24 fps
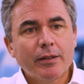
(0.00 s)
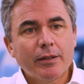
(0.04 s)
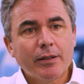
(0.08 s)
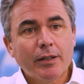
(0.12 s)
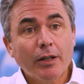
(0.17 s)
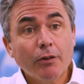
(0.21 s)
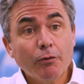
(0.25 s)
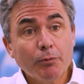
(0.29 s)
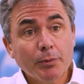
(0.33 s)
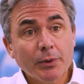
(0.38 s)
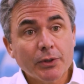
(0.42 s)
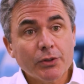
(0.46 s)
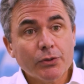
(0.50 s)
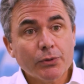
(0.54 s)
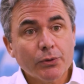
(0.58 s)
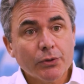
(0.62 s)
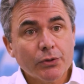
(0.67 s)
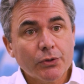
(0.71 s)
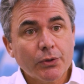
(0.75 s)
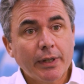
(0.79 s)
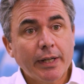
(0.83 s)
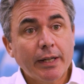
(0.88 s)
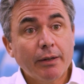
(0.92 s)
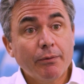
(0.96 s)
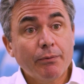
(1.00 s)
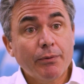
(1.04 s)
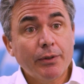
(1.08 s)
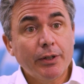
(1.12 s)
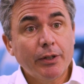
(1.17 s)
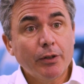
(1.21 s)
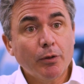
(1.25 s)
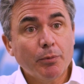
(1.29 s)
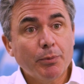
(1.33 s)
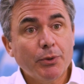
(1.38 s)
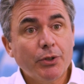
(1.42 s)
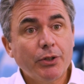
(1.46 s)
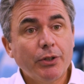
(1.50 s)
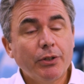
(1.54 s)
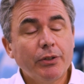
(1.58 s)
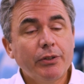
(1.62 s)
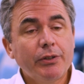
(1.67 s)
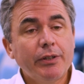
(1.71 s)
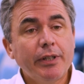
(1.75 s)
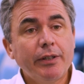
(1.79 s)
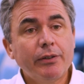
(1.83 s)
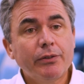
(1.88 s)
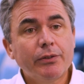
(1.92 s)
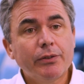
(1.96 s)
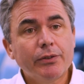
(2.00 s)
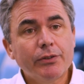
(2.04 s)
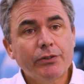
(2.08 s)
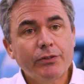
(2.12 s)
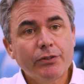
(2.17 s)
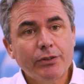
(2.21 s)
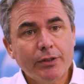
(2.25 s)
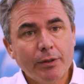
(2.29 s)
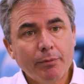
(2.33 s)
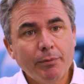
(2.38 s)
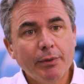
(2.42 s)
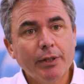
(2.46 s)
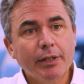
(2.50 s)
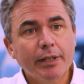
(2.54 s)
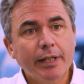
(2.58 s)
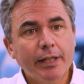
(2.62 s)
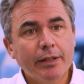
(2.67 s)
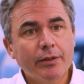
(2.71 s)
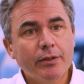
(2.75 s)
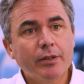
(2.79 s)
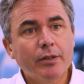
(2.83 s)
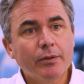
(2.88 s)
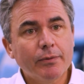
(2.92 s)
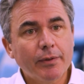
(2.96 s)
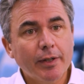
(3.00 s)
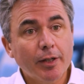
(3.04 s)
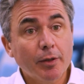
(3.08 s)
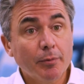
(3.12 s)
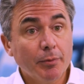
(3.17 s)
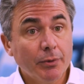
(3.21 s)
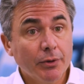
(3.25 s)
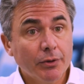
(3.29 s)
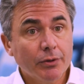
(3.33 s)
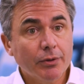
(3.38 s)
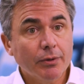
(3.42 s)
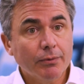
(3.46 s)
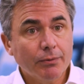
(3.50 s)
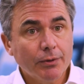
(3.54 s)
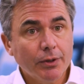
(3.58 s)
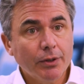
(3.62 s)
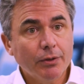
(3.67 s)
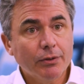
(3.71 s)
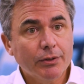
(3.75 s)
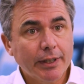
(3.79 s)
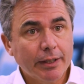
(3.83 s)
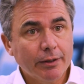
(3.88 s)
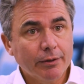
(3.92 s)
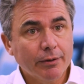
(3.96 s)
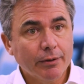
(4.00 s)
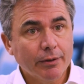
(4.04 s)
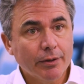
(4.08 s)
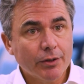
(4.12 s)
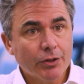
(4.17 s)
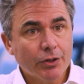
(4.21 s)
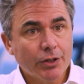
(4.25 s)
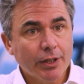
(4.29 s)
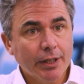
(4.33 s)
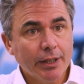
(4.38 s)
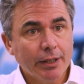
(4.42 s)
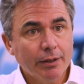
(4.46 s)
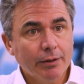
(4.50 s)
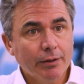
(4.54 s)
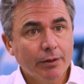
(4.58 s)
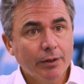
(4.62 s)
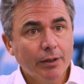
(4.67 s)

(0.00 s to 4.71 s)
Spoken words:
Governments also have the opportunity to stimulate the development of new technology,